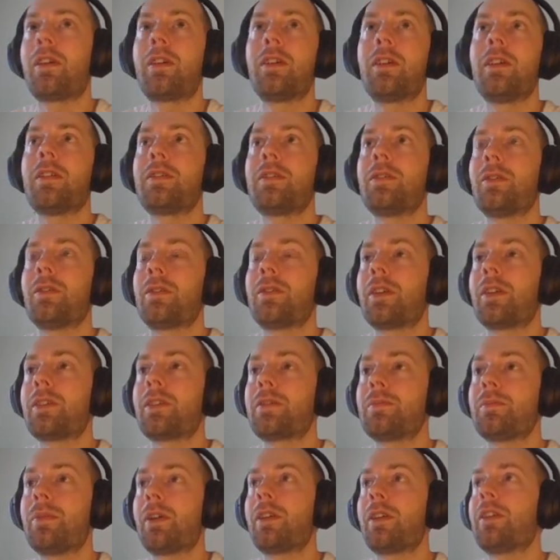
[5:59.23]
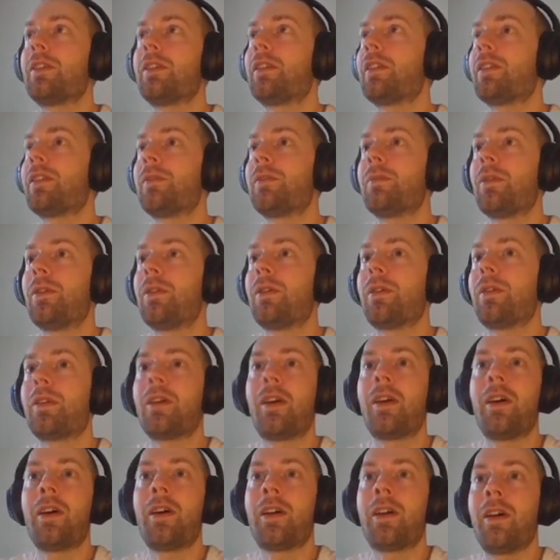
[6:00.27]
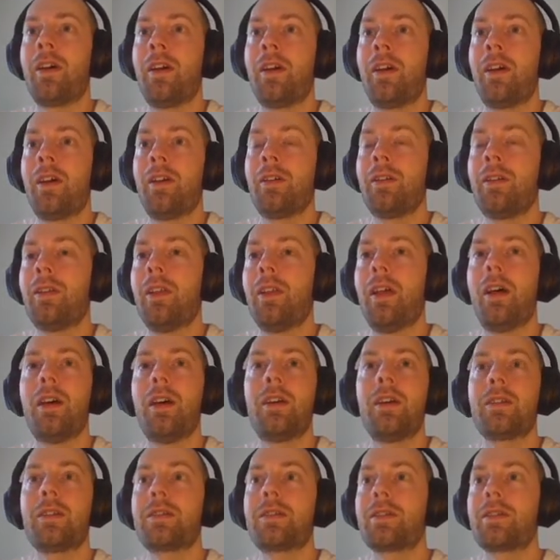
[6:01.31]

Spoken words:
it's not transparent anymore. It's